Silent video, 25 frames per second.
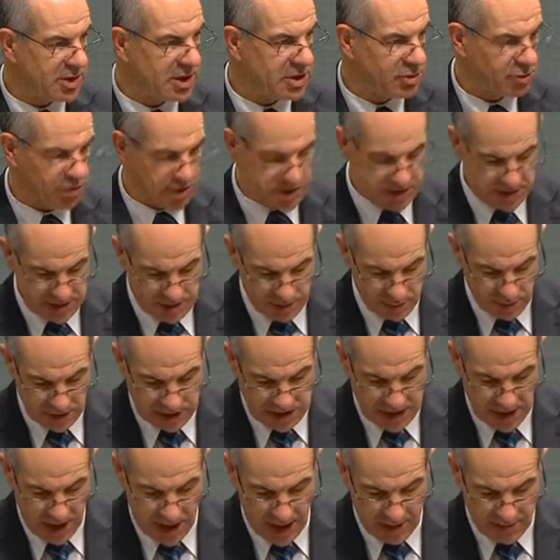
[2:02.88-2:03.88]
increase the
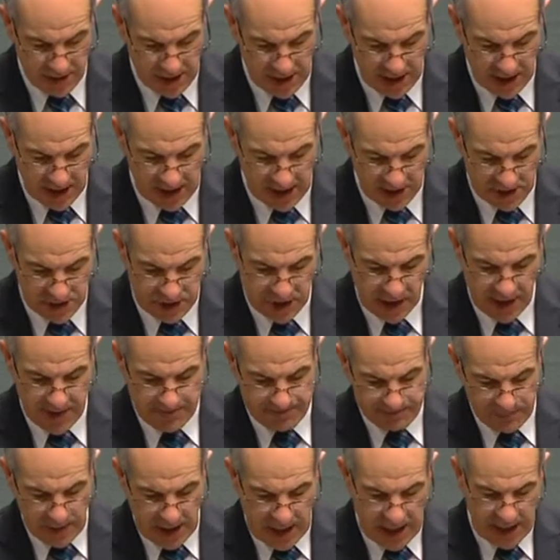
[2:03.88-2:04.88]
retirement age
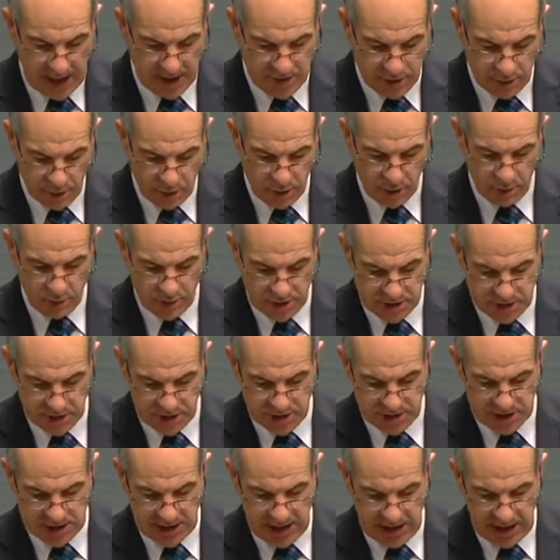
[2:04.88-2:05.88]
and/or
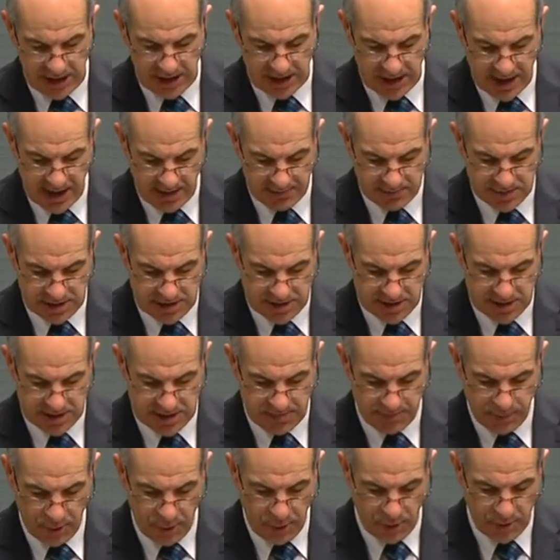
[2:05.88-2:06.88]
reduce the incomes and
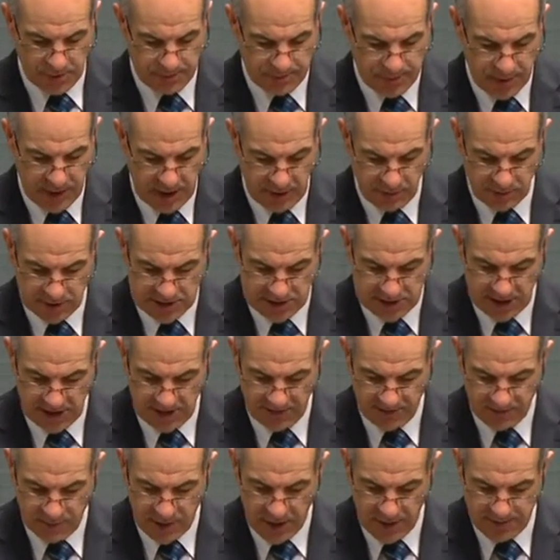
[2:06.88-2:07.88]
support being
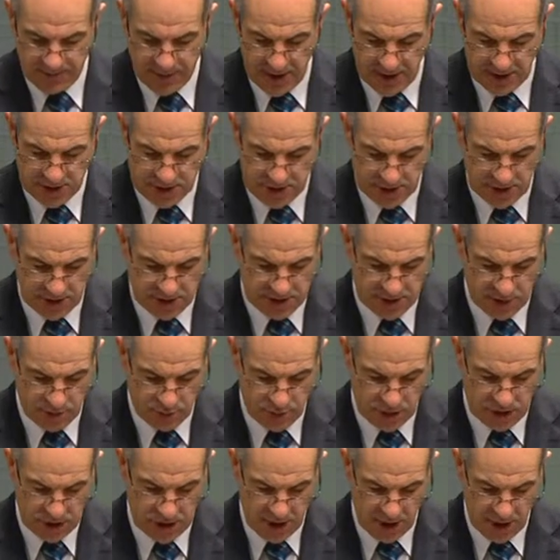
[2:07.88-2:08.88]
received by pensioners
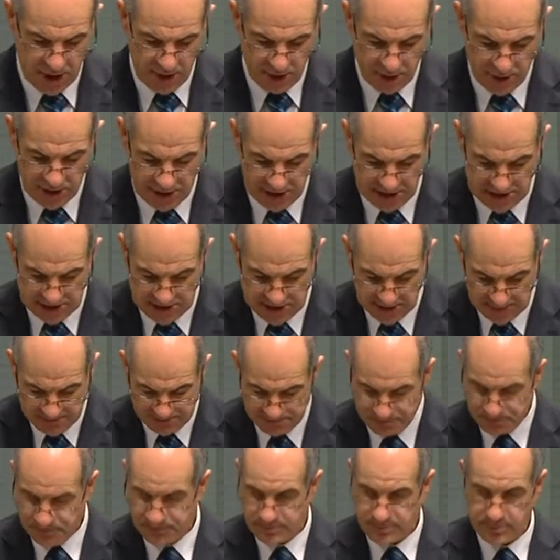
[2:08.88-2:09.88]
and retirees.
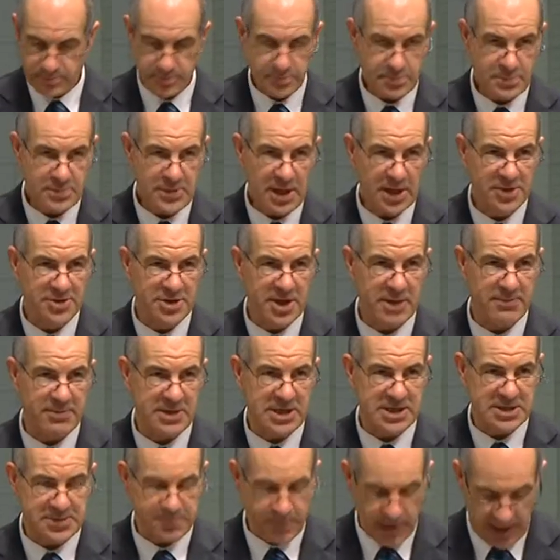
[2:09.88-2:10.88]

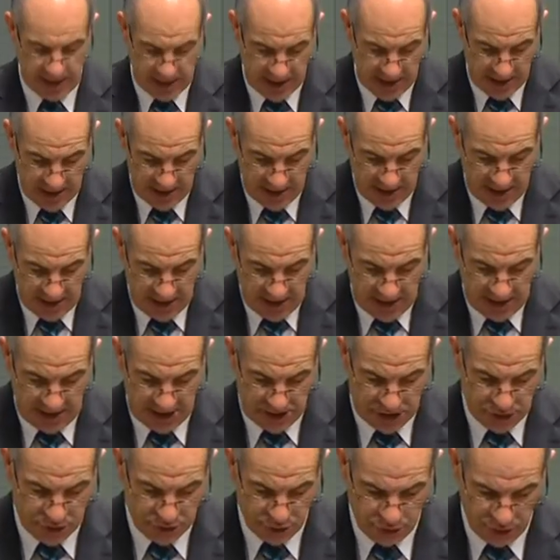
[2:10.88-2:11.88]
Deputy Speaker, it
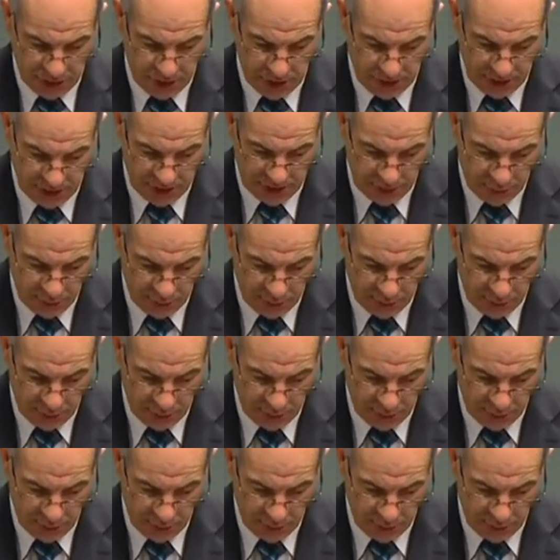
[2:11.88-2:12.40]
is true that the